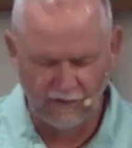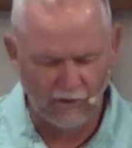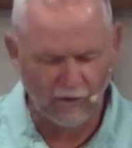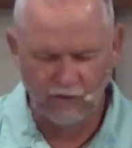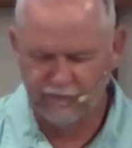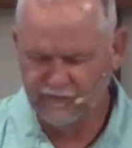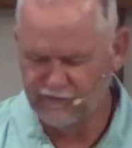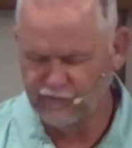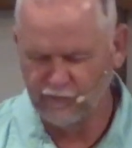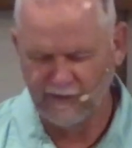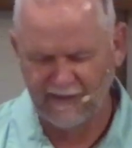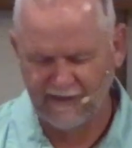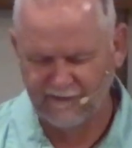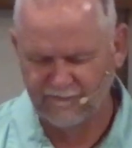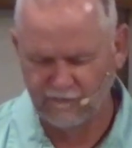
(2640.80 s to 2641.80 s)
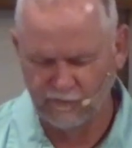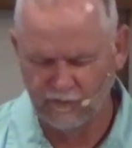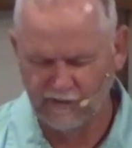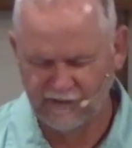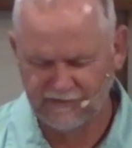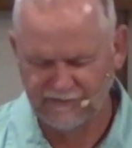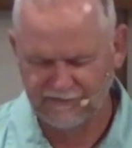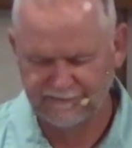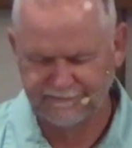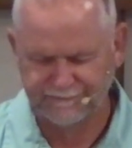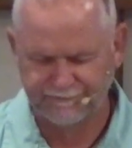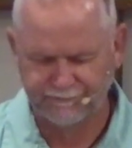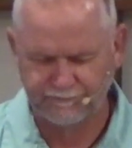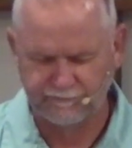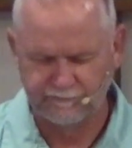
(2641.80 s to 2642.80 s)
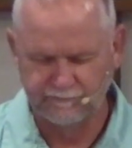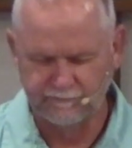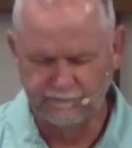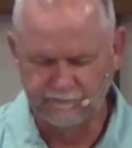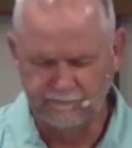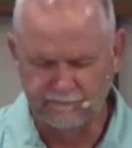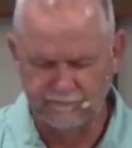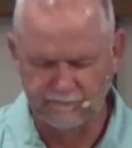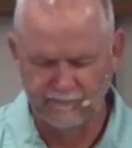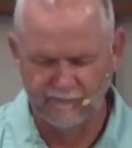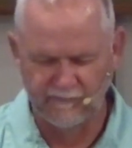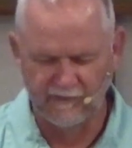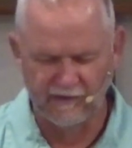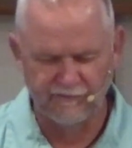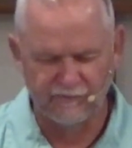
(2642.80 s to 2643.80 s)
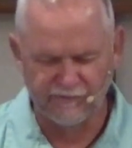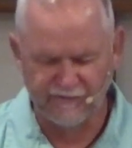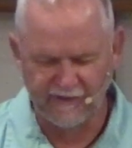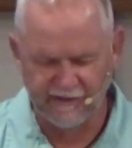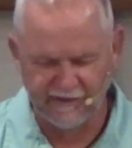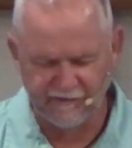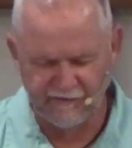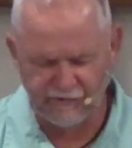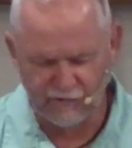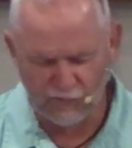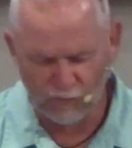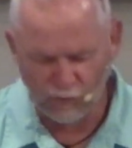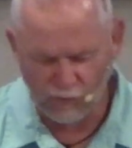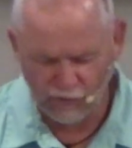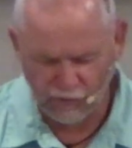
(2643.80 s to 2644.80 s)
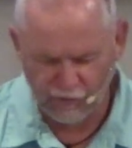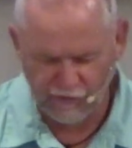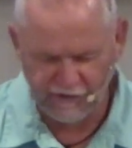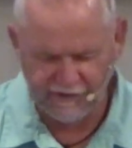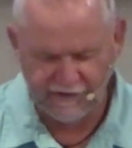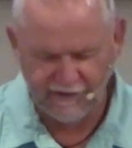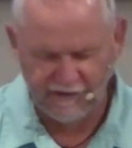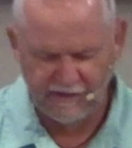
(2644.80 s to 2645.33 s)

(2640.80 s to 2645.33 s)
all that you have for us. Understanding that your word